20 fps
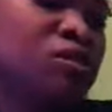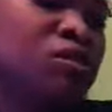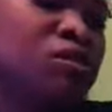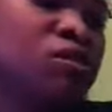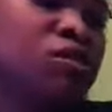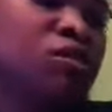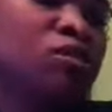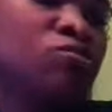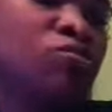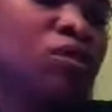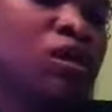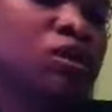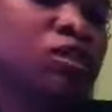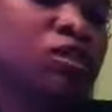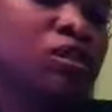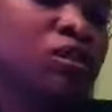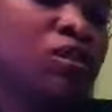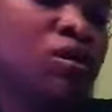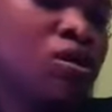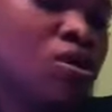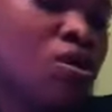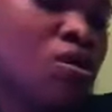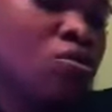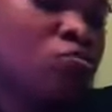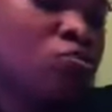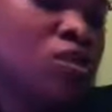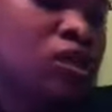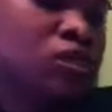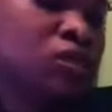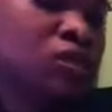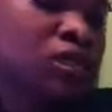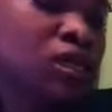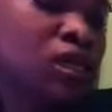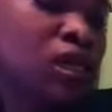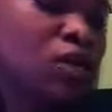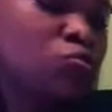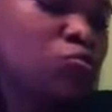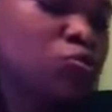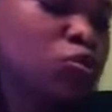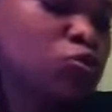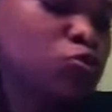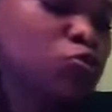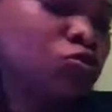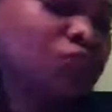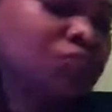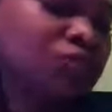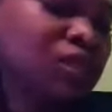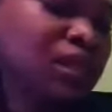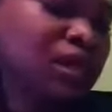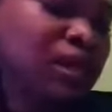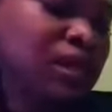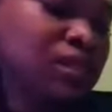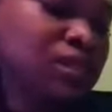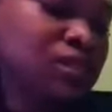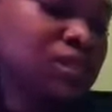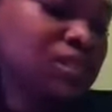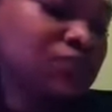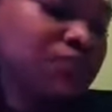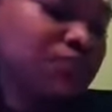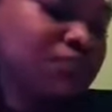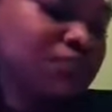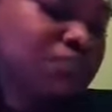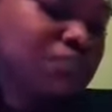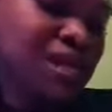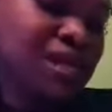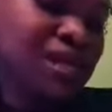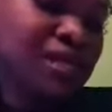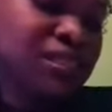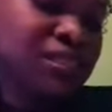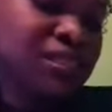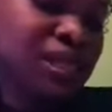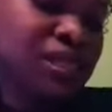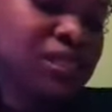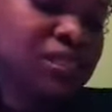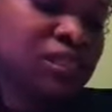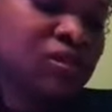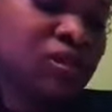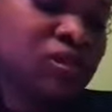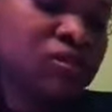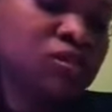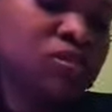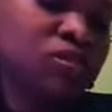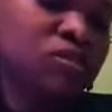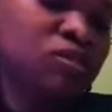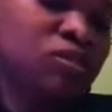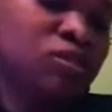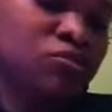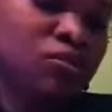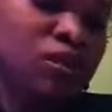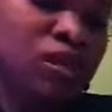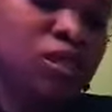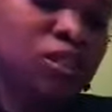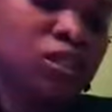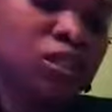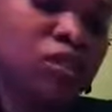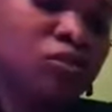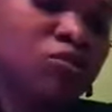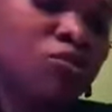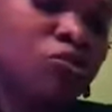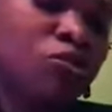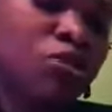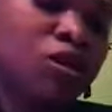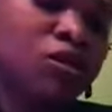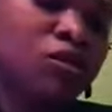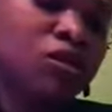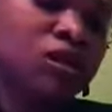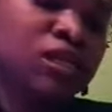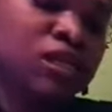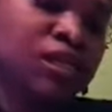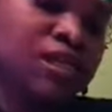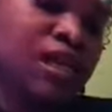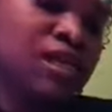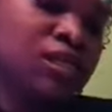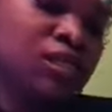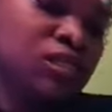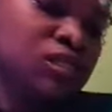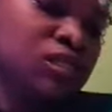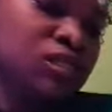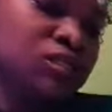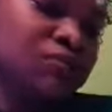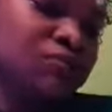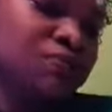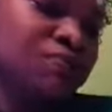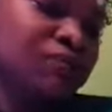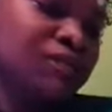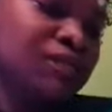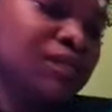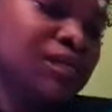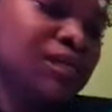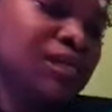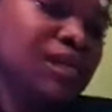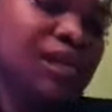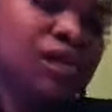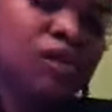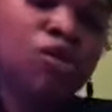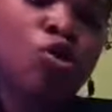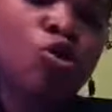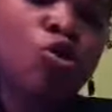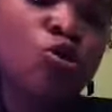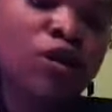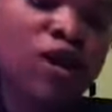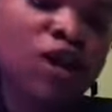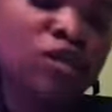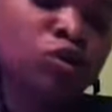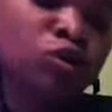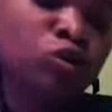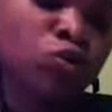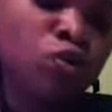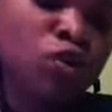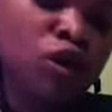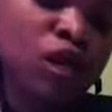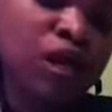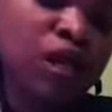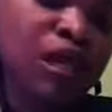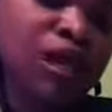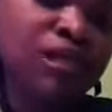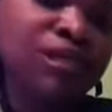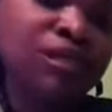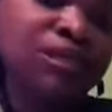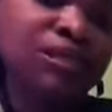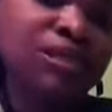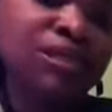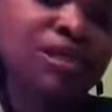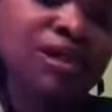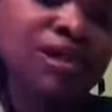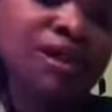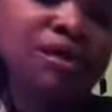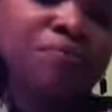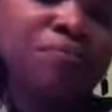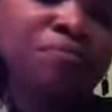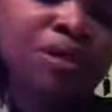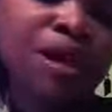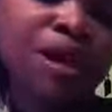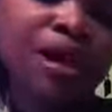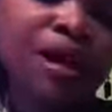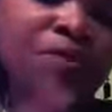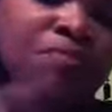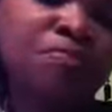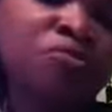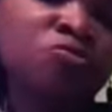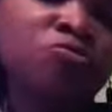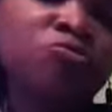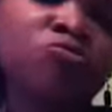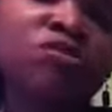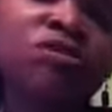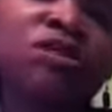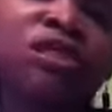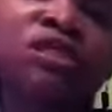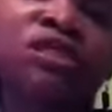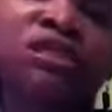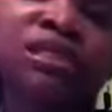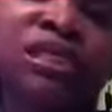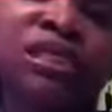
in your situation, resting and rejuvenate, meditating on the situation or your connection. And or enjoying it. Through this